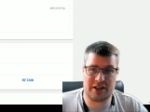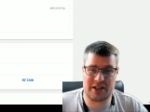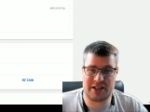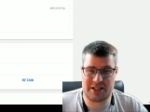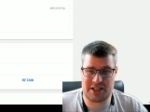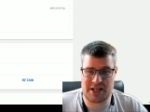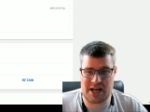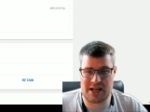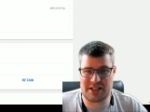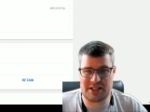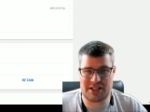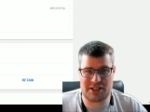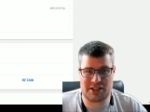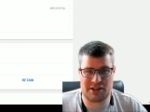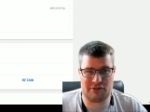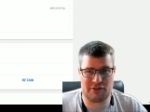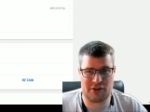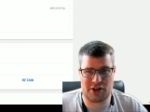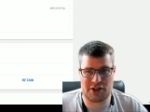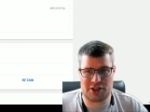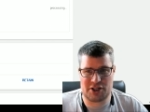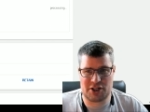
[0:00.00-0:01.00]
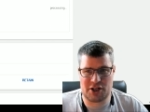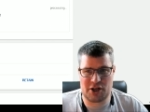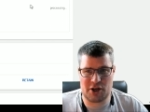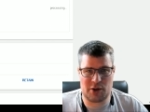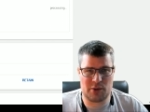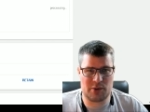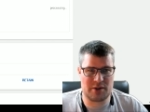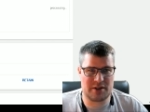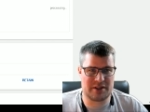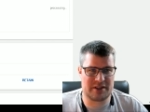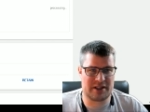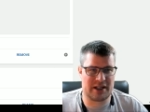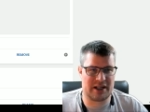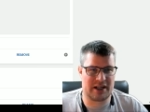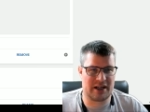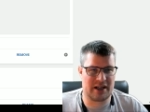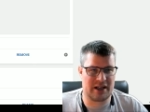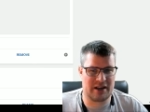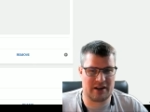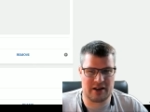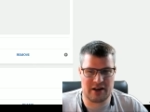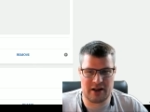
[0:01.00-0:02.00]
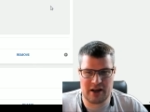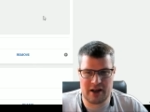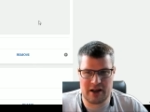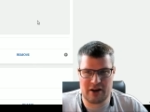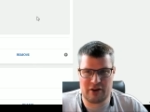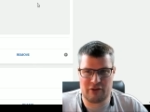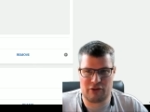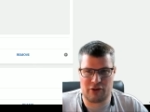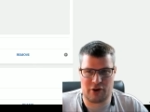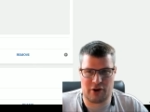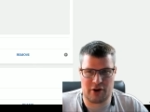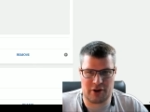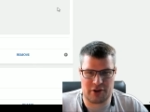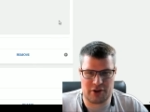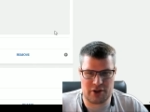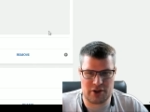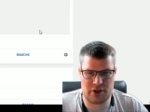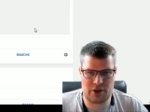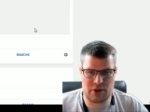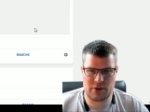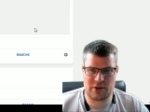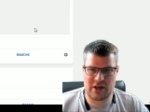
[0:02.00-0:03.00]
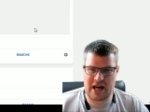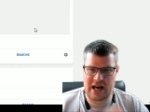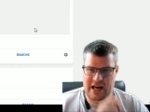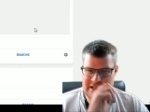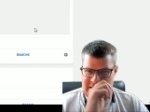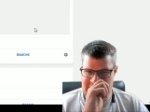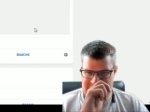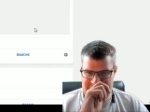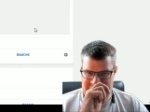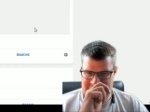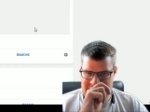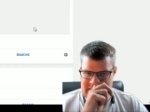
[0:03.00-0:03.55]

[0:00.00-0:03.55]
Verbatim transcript: changed the version code. I forgot to do that.